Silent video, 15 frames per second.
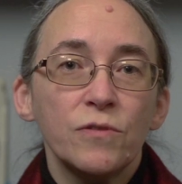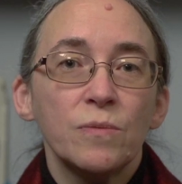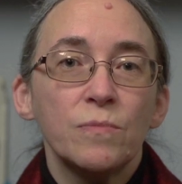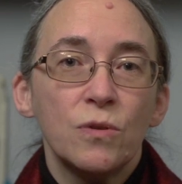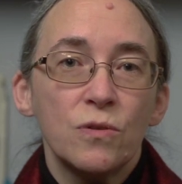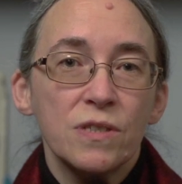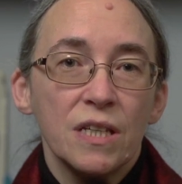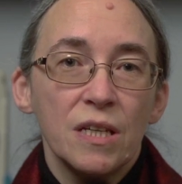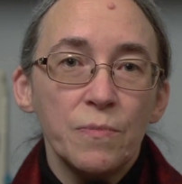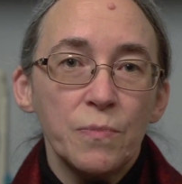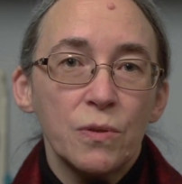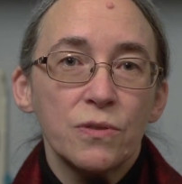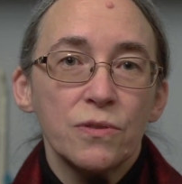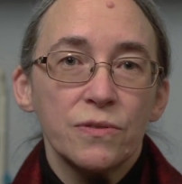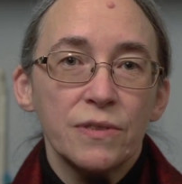of the most
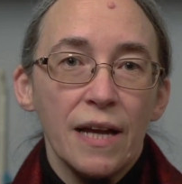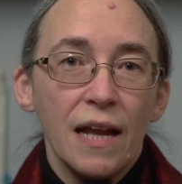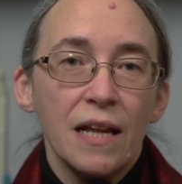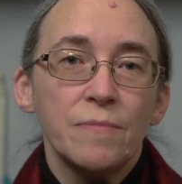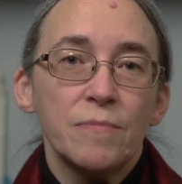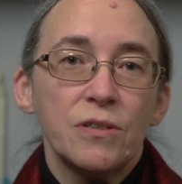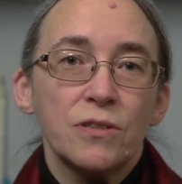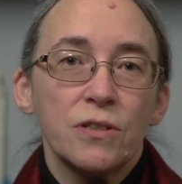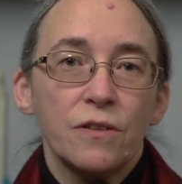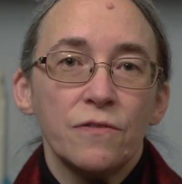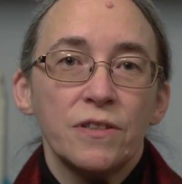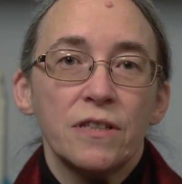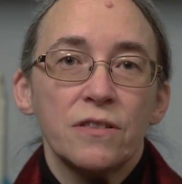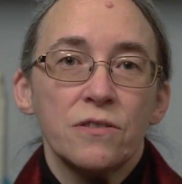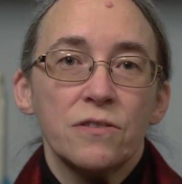important elements
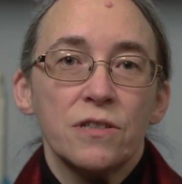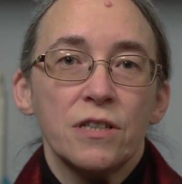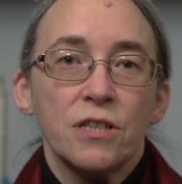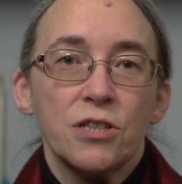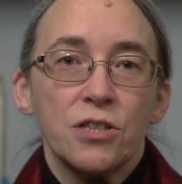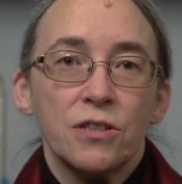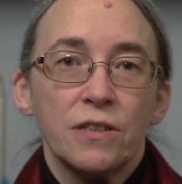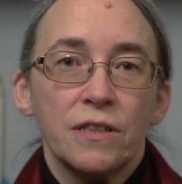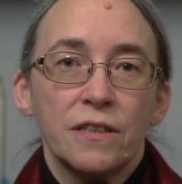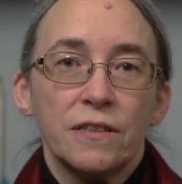of the association.